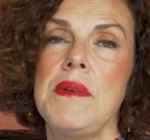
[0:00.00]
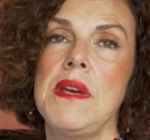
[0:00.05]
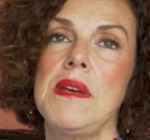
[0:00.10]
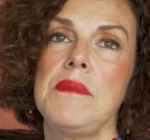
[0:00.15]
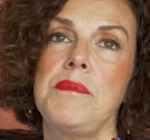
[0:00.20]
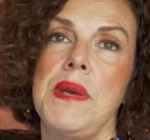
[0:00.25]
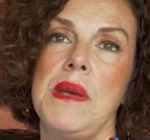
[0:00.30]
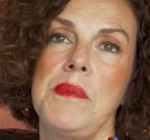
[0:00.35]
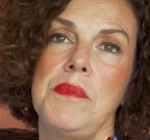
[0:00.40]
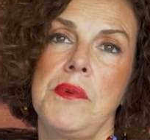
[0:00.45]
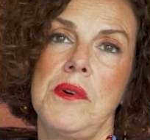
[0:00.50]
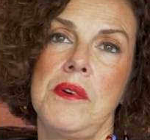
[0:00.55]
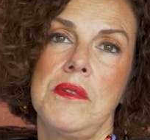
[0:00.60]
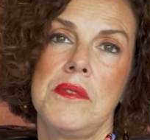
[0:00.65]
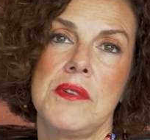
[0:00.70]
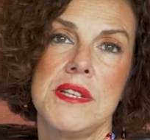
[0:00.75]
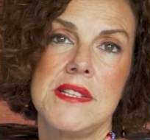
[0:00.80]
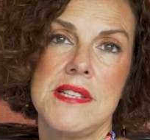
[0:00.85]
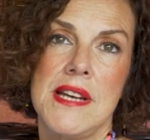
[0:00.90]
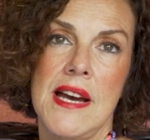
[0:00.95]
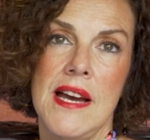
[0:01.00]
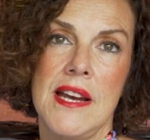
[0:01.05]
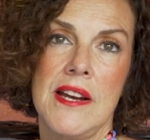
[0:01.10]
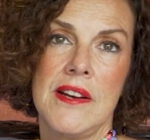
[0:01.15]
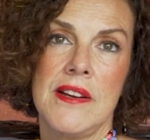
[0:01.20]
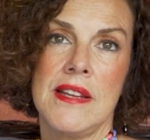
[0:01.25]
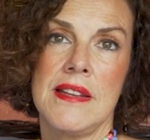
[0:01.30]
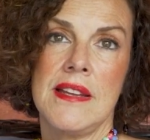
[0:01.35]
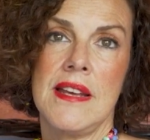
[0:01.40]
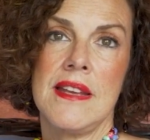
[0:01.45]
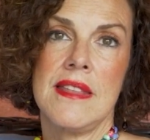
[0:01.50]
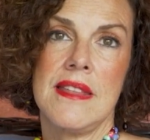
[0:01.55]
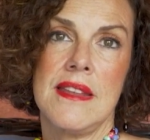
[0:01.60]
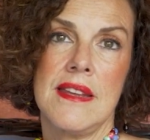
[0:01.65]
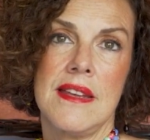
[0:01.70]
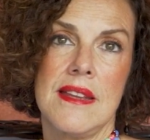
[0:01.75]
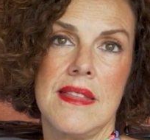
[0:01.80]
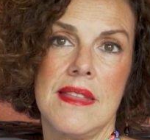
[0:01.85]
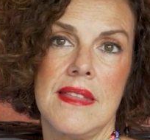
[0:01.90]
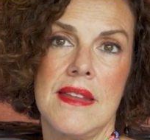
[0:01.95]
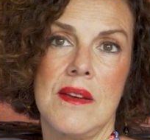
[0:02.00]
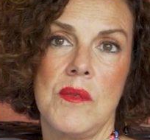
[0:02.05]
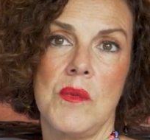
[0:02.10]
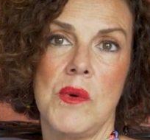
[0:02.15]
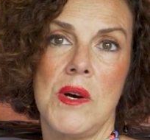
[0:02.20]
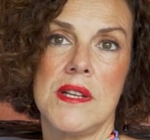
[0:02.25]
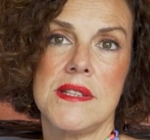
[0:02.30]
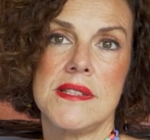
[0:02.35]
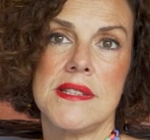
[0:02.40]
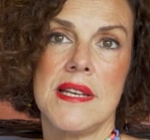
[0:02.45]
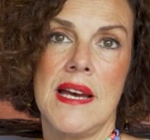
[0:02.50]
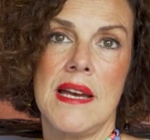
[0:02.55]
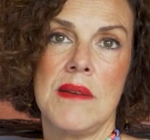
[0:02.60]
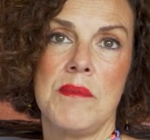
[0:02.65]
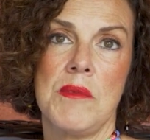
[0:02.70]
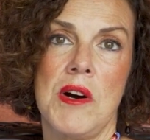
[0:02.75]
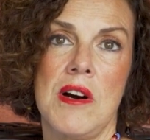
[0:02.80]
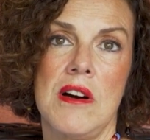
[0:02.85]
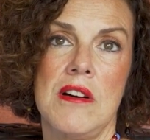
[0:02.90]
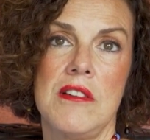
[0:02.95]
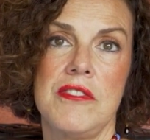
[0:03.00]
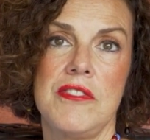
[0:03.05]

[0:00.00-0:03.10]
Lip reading: people retire and they think they want time off.